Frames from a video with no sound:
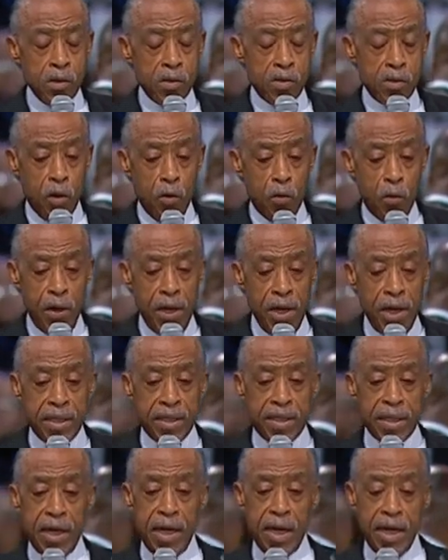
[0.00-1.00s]
So
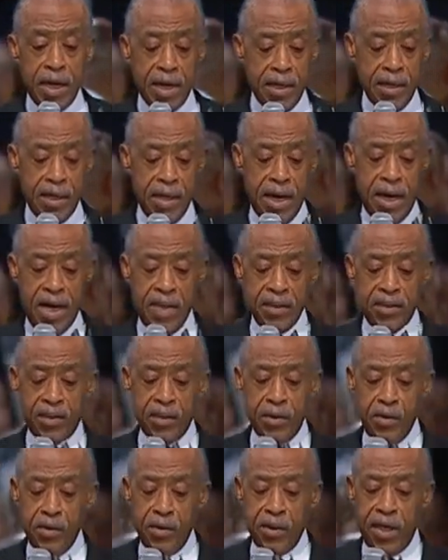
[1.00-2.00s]
Aretha,
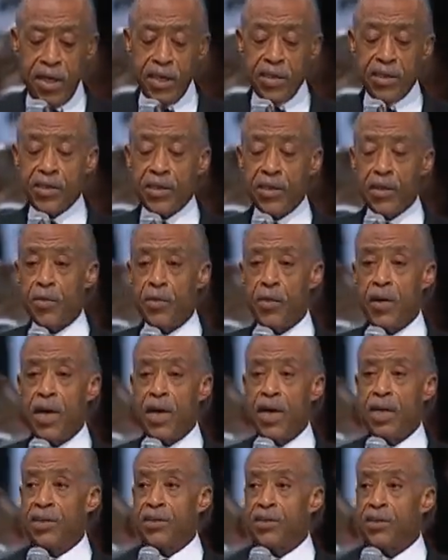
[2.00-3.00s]
as you get your
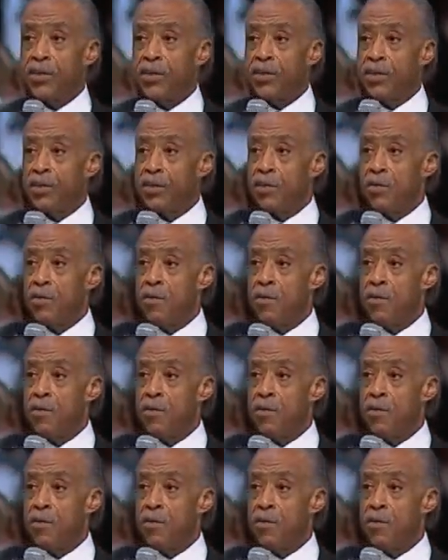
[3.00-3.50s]
rest,